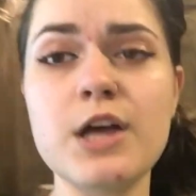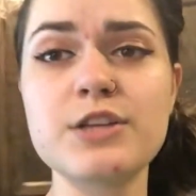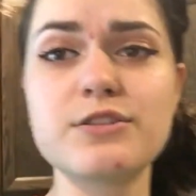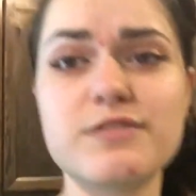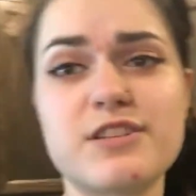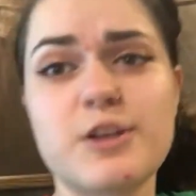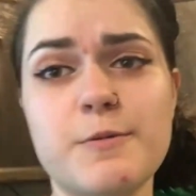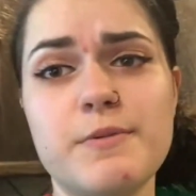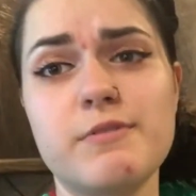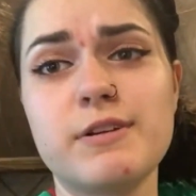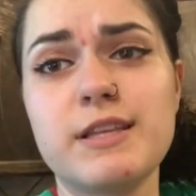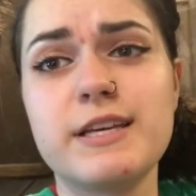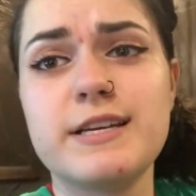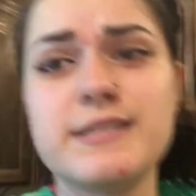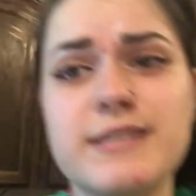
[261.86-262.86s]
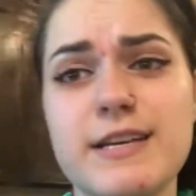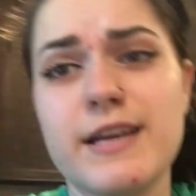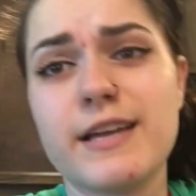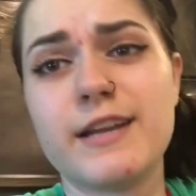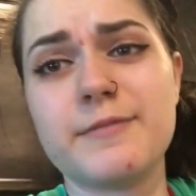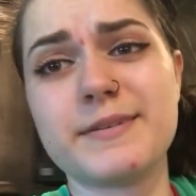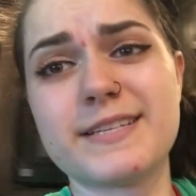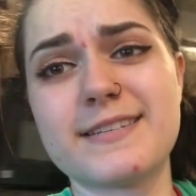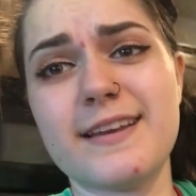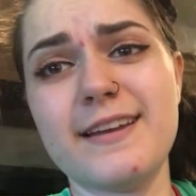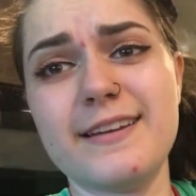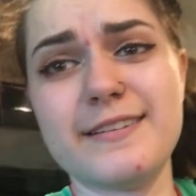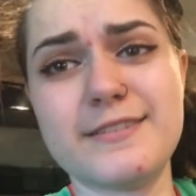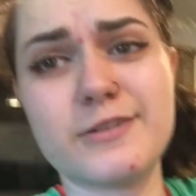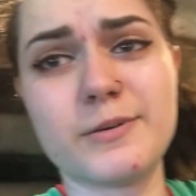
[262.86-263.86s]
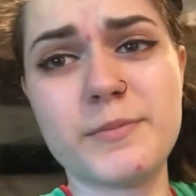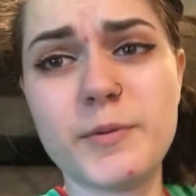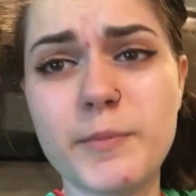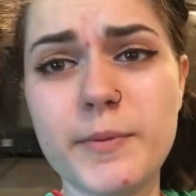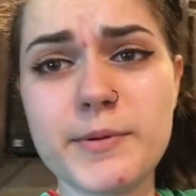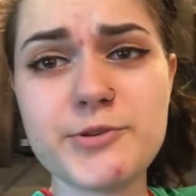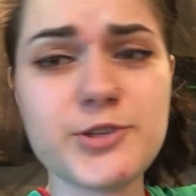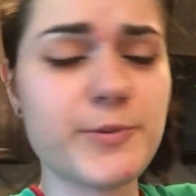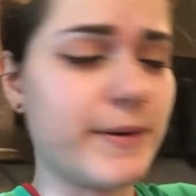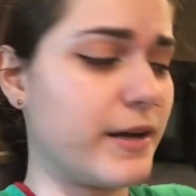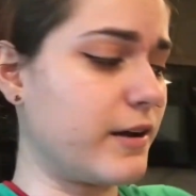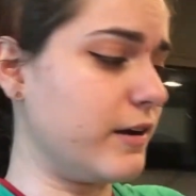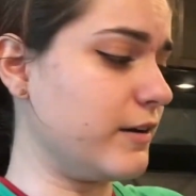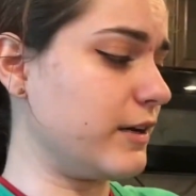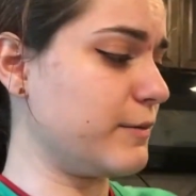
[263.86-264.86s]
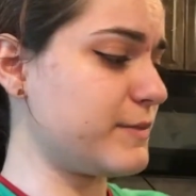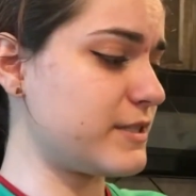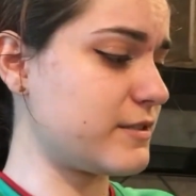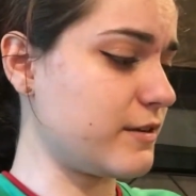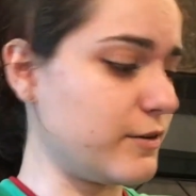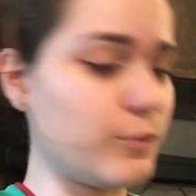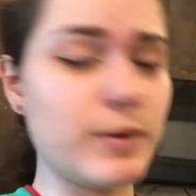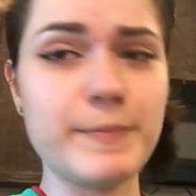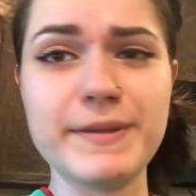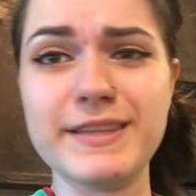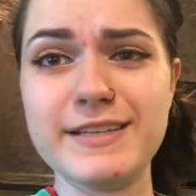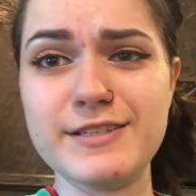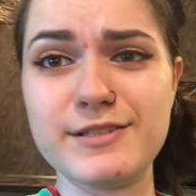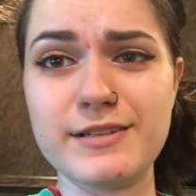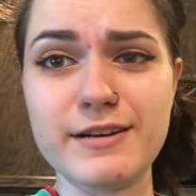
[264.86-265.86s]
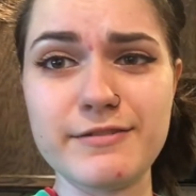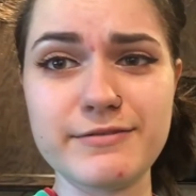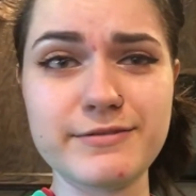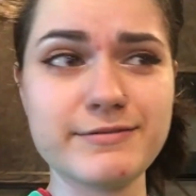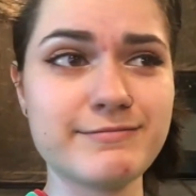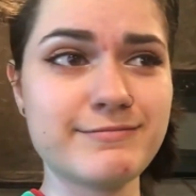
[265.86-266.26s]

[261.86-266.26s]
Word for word: So it's gonna be really easy, and I'm excited. So I'm gonna put my music back on, and I'm gonna start whipping this stuff.